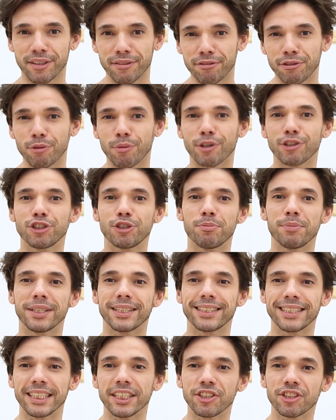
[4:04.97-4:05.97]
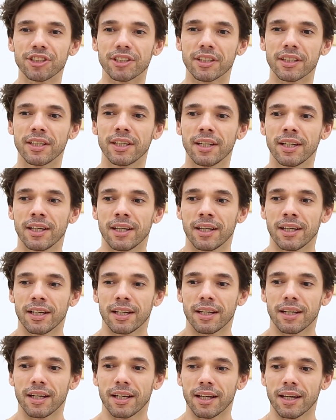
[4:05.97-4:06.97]
if you want to be a teacher,
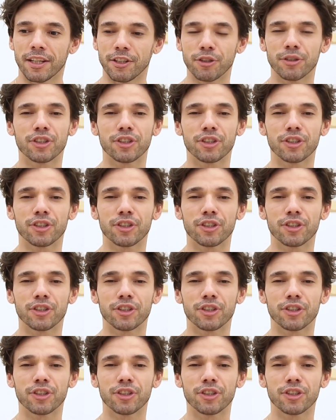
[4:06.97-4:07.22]
and